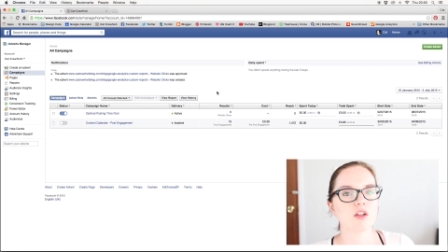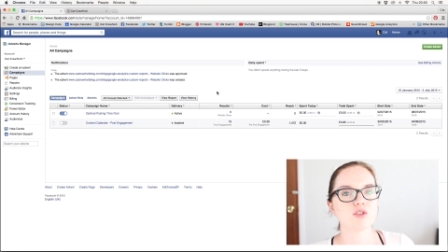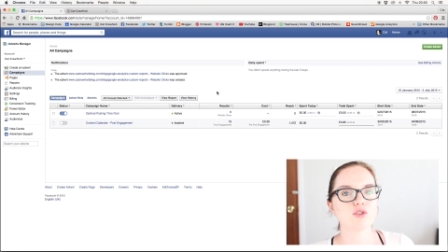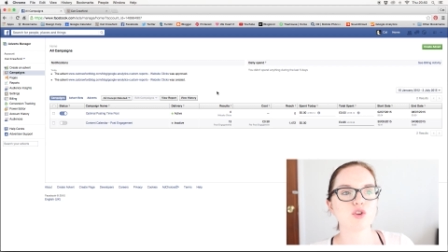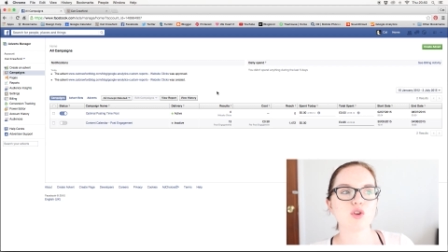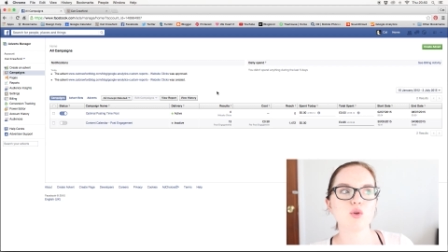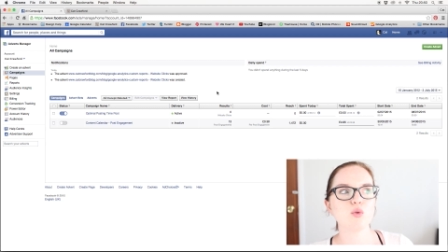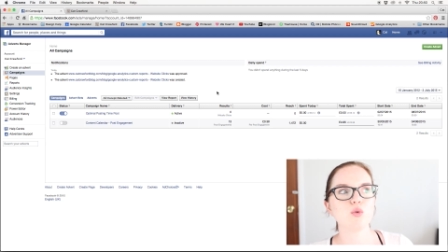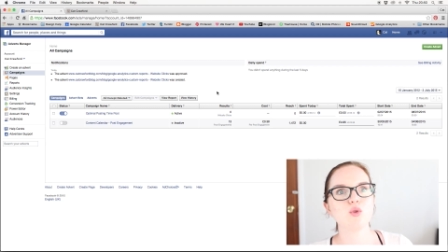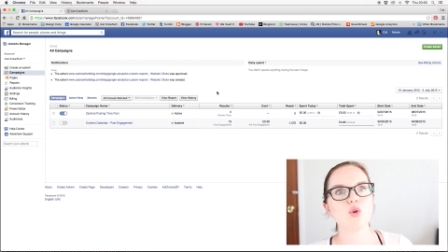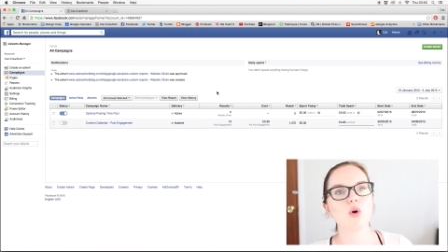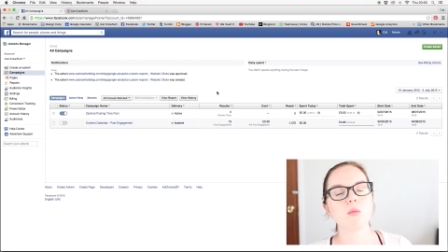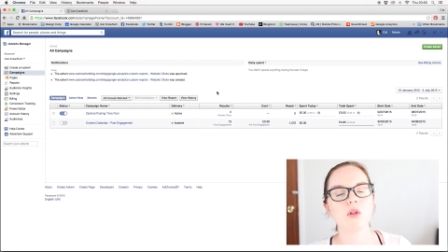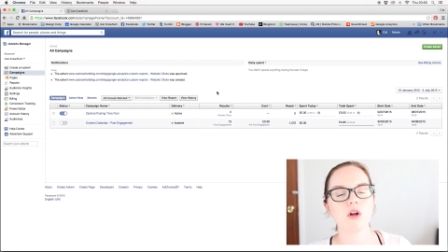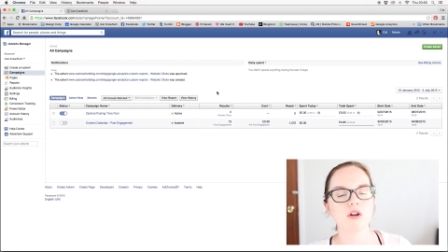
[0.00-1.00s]
to
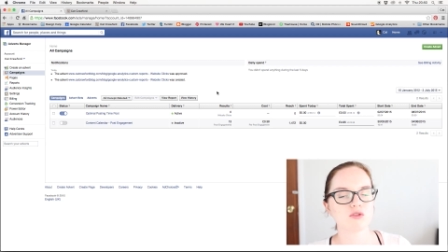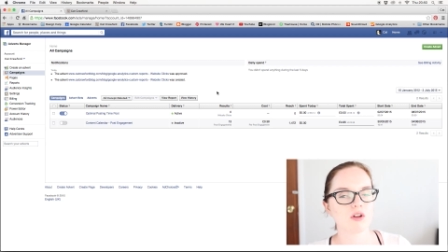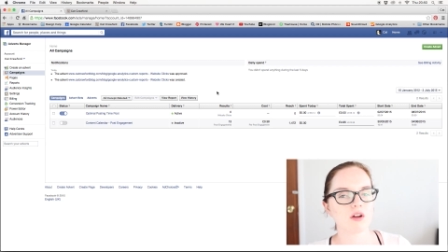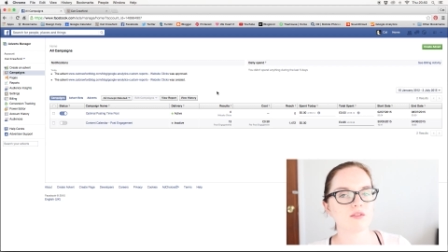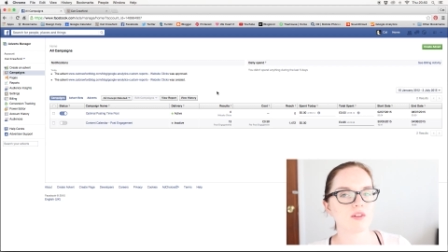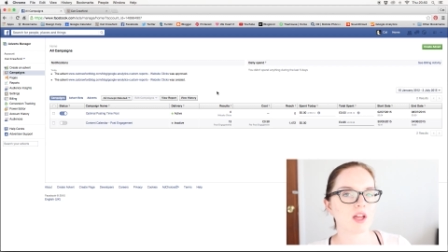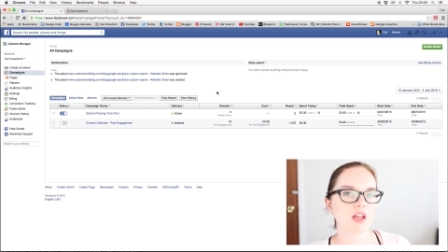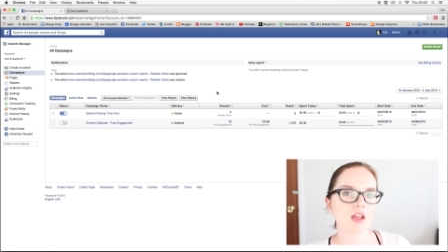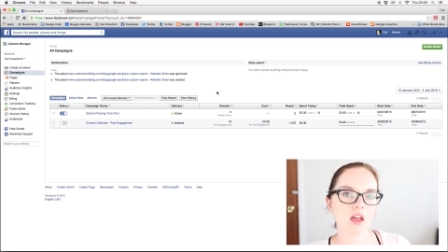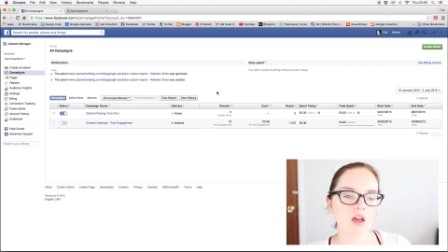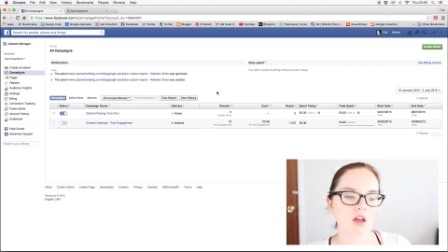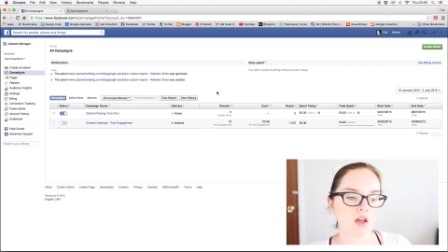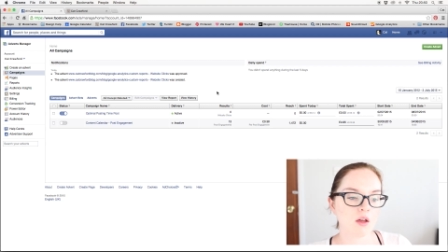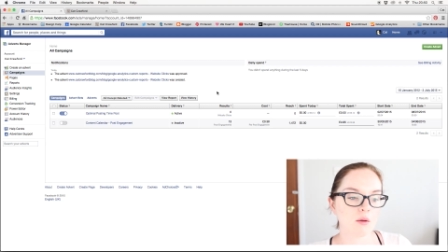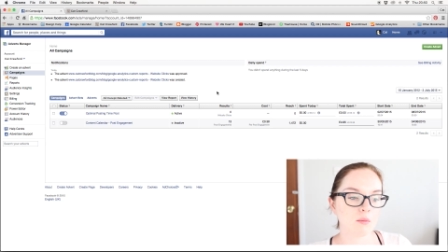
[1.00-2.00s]
your blog traffic
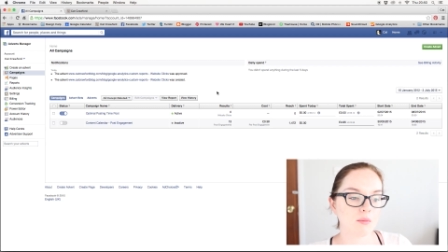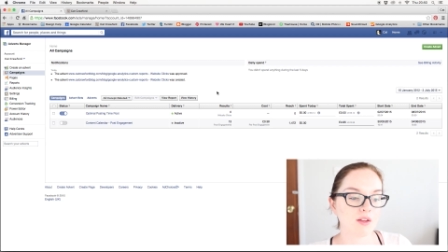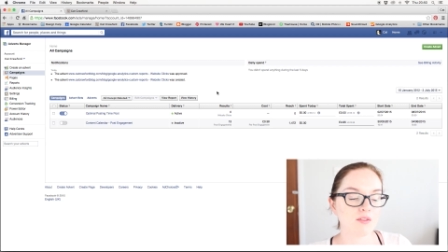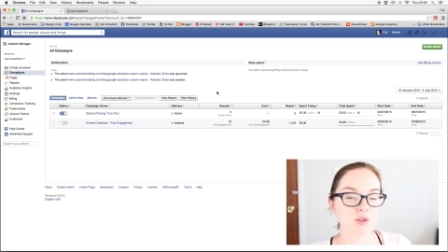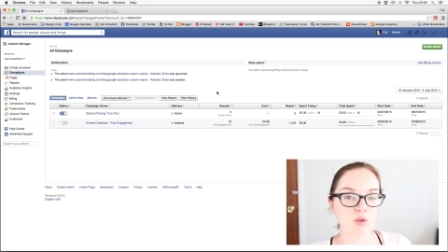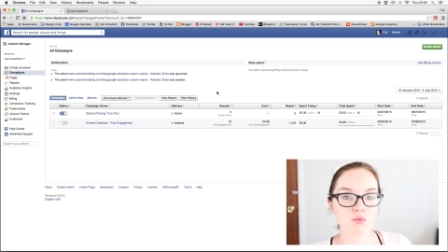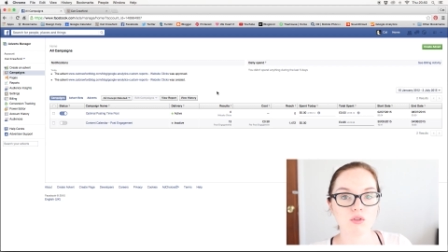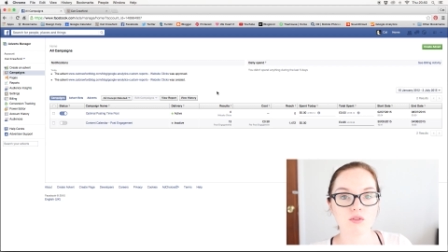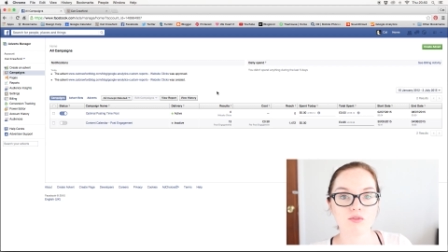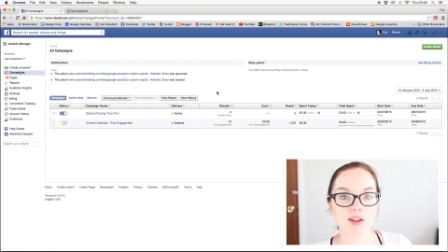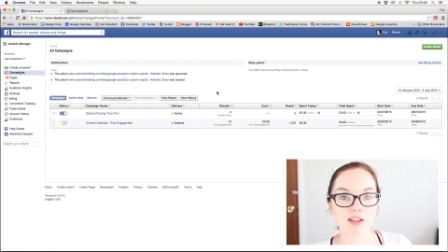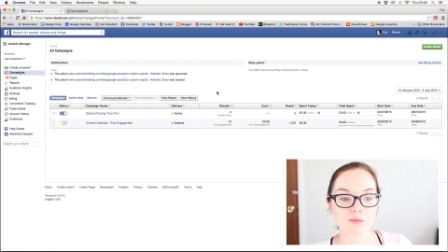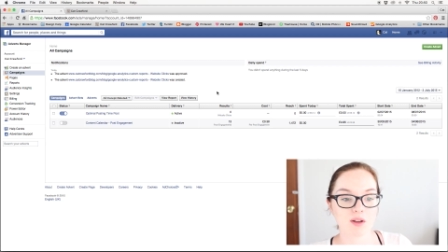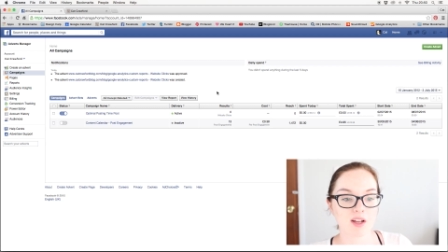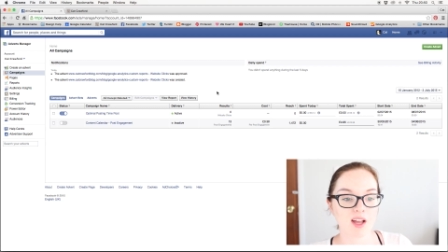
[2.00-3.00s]
if you run
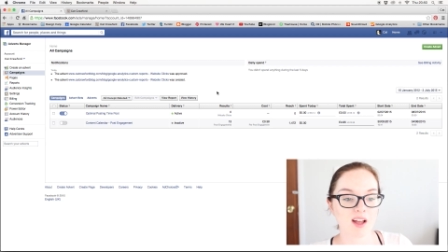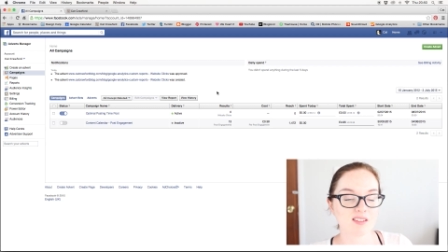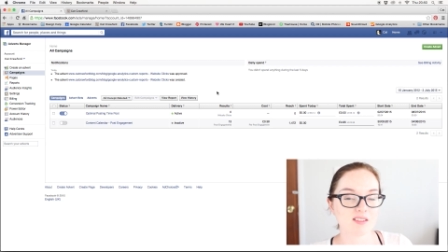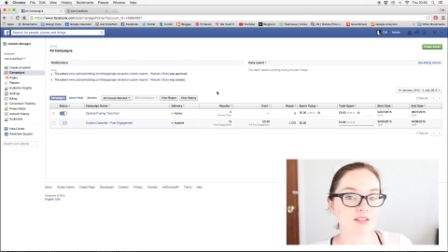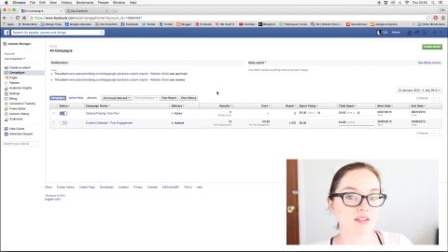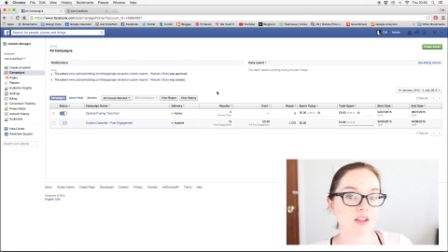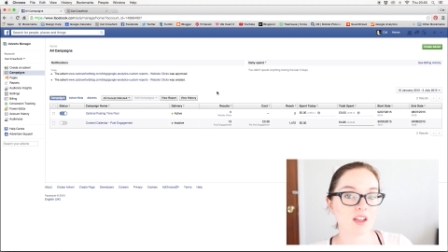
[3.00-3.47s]
Facebook ads.